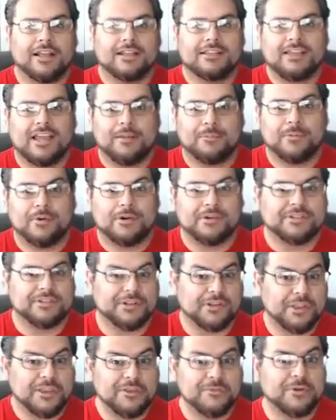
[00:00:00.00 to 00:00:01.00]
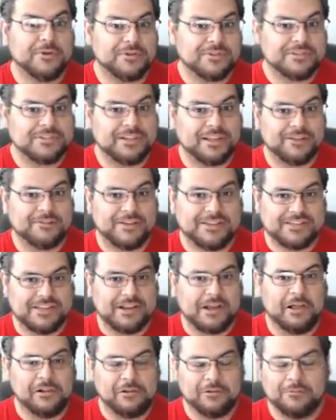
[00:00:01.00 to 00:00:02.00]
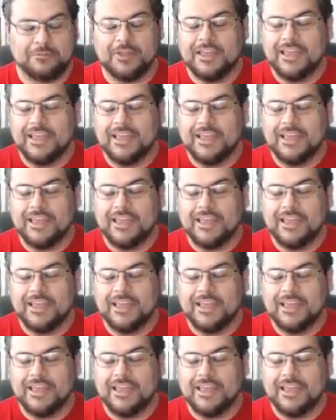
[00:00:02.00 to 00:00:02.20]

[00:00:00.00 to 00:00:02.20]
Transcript: type person, a cubicle slave as I call him,